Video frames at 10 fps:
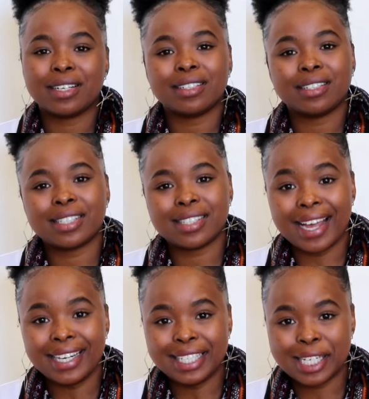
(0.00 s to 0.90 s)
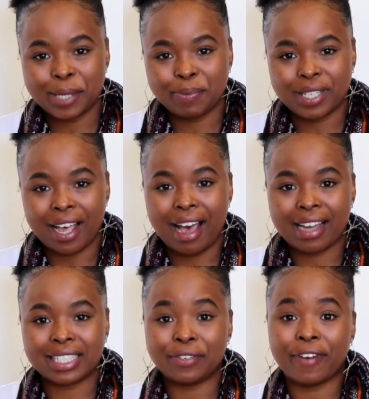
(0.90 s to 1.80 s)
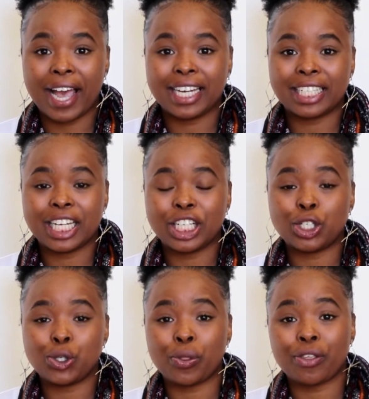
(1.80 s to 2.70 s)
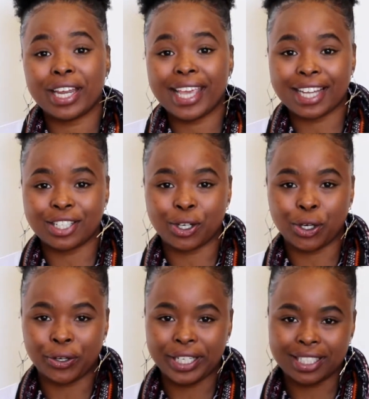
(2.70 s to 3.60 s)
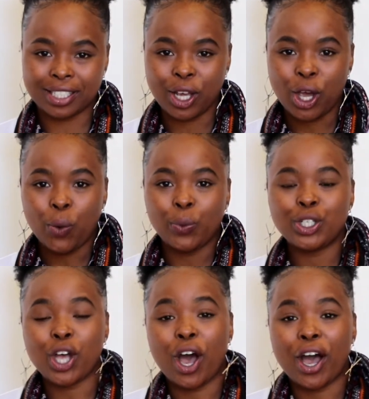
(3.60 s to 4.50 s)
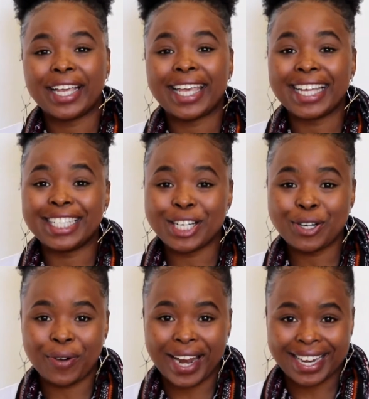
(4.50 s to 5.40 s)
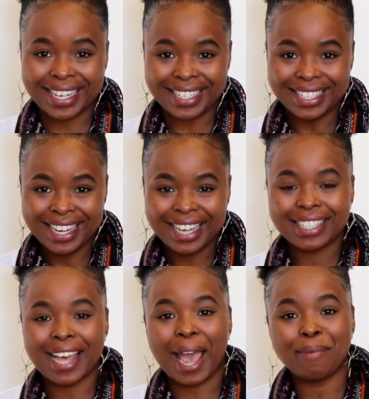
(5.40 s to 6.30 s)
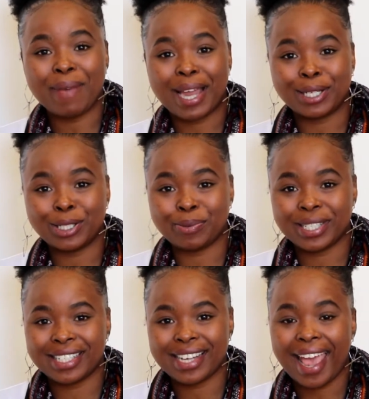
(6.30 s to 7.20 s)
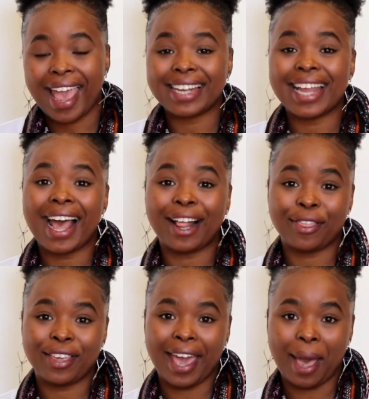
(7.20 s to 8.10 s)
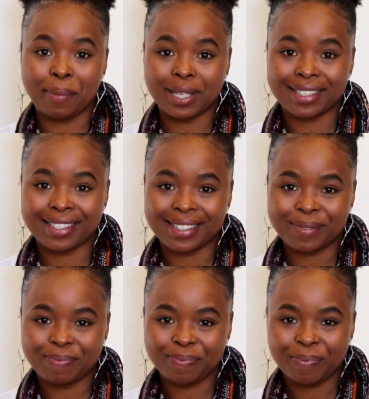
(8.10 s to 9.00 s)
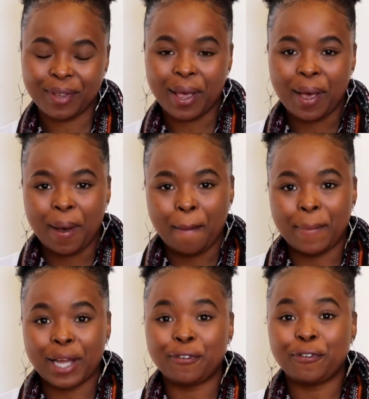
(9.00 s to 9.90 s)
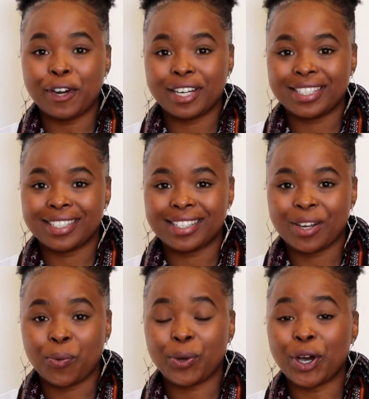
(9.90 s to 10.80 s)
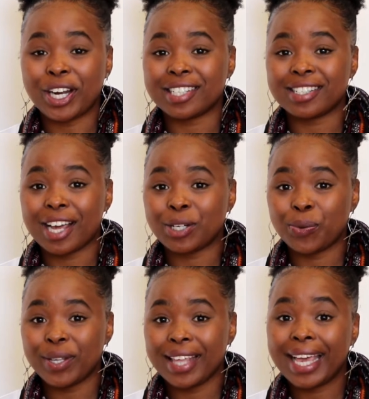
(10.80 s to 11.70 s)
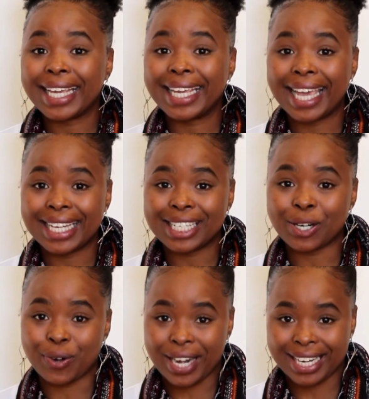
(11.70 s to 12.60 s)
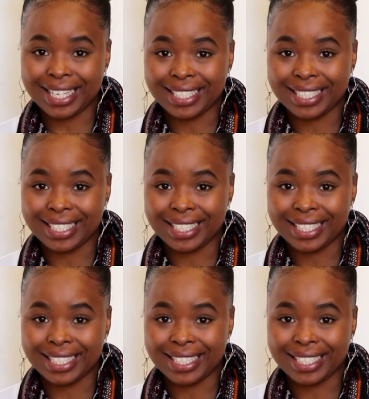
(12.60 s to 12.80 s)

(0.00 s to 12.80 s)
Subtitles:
study tips are divided into 3 categories, which are getting ready, time management, and healthy habits. But first, we're gonna start with getting ready.